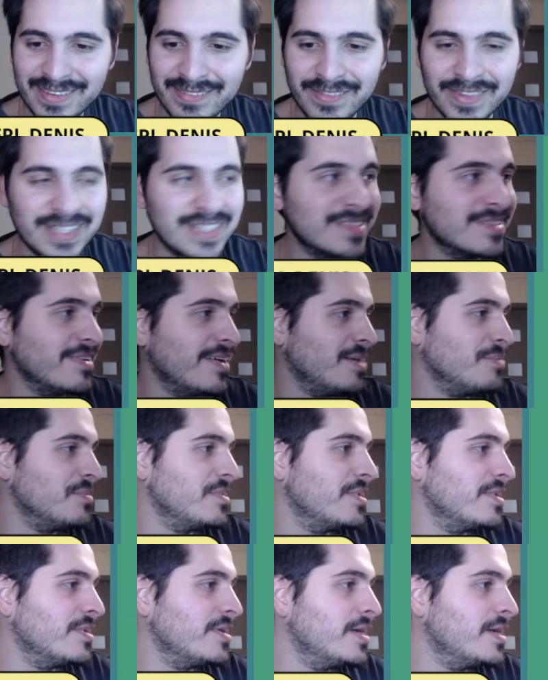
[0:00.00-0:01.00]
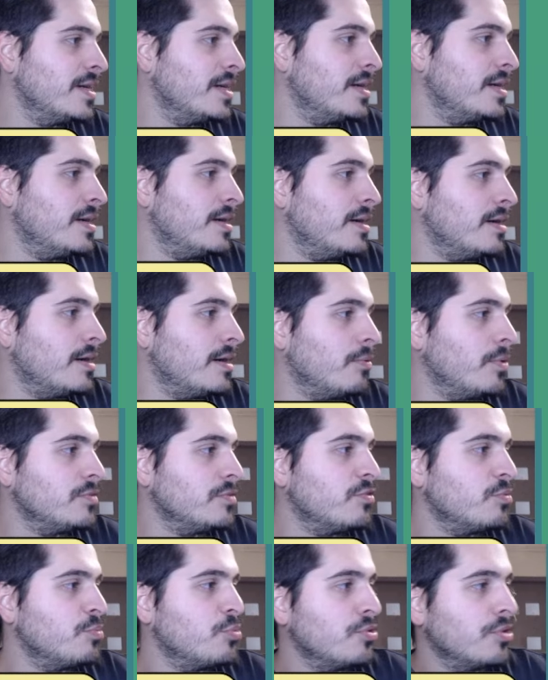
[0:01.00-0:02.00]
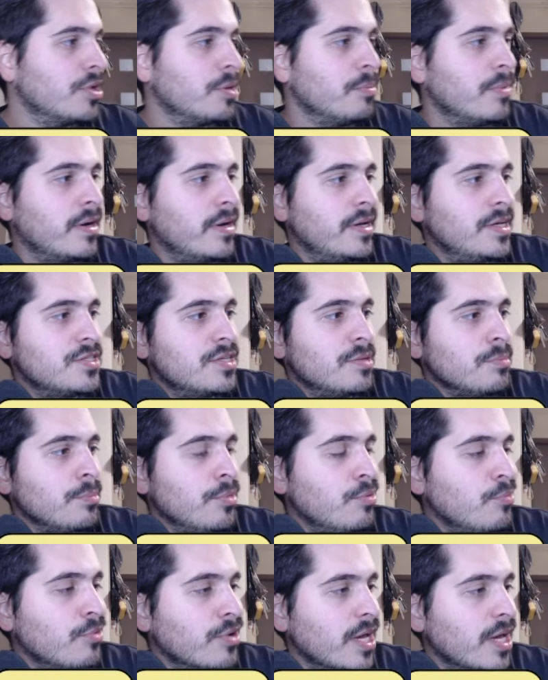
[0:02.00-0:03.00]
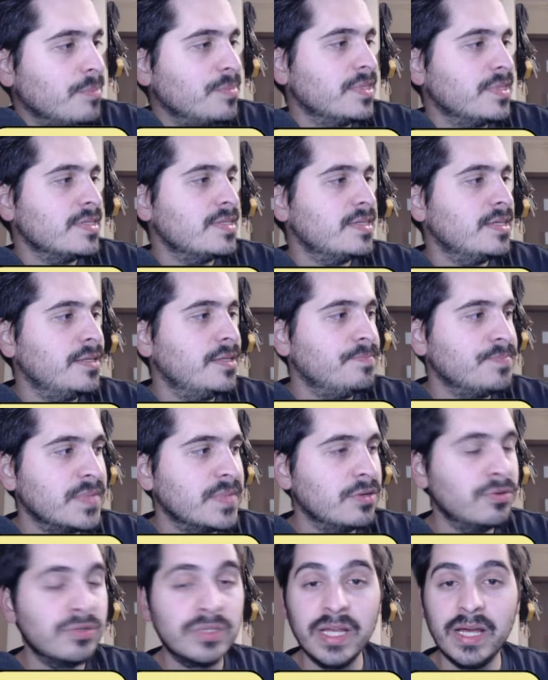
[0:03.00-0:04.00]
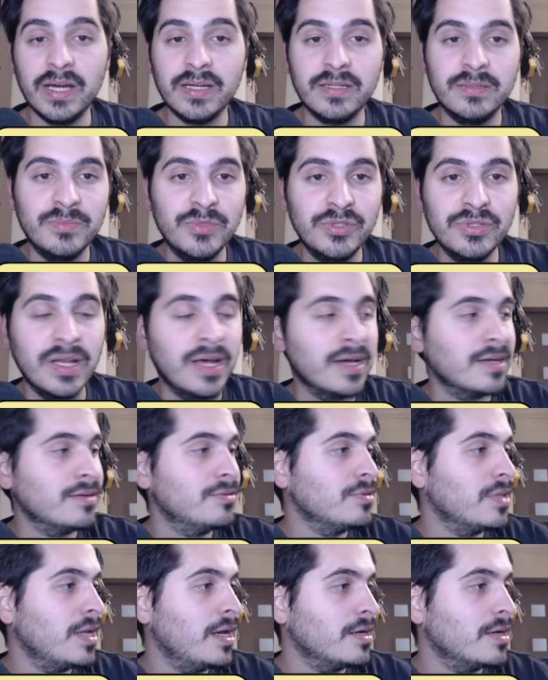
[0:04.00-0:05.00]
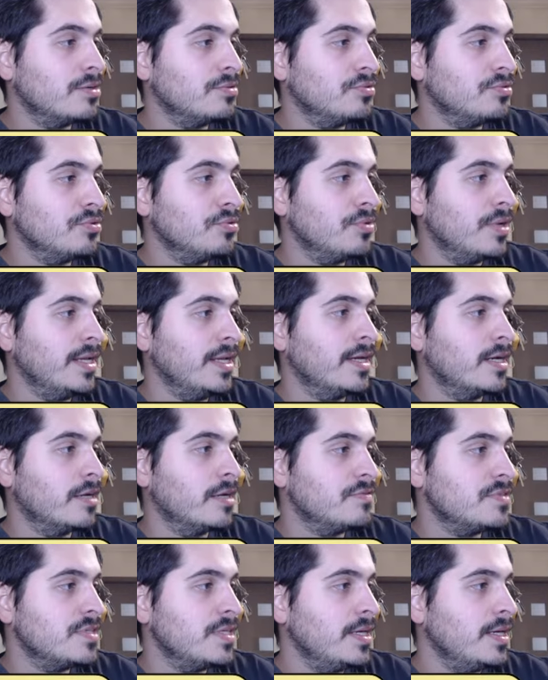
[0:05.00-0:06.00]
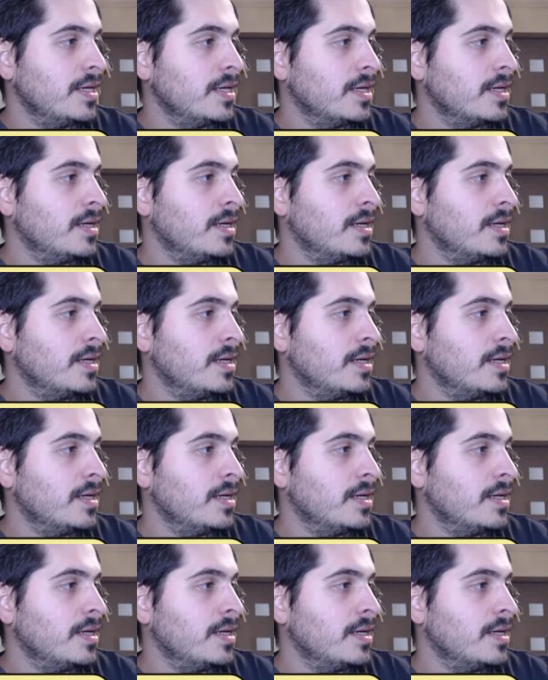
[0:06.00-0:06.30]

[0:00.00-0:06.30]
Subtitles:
First time here. Went for Bruno Guimaraes and Belmo captaincy. Good luck, good luck, good luck to you, Eliker FC.